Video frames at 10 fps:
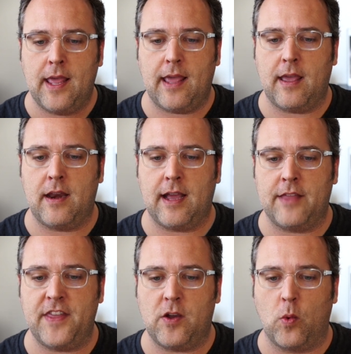And
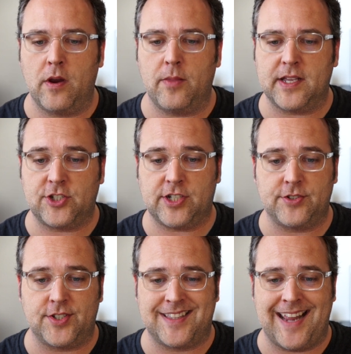I think one of the biggest
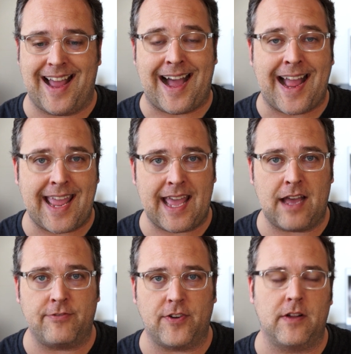challenges that I
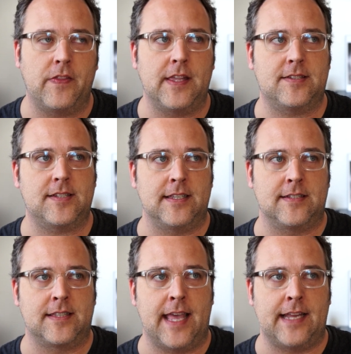have on this
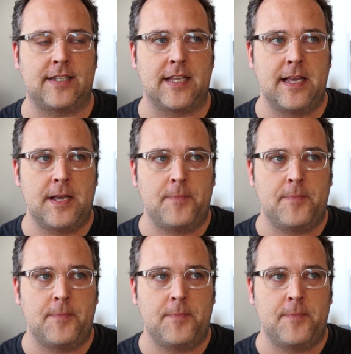is that